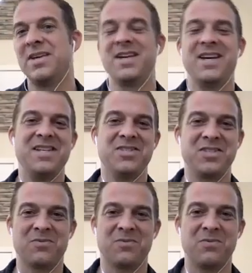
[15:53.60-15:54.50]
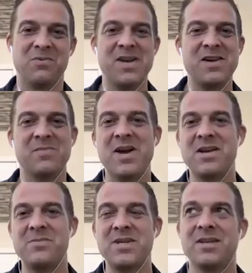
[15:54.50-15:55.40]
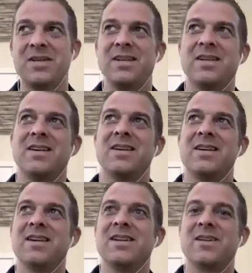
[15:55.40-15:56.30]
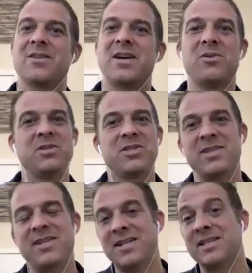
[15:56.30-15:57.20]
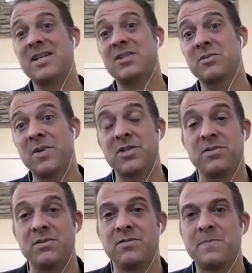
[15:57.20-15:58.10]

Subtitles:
and he just ran by me, and I thought, holy shit, like that's special.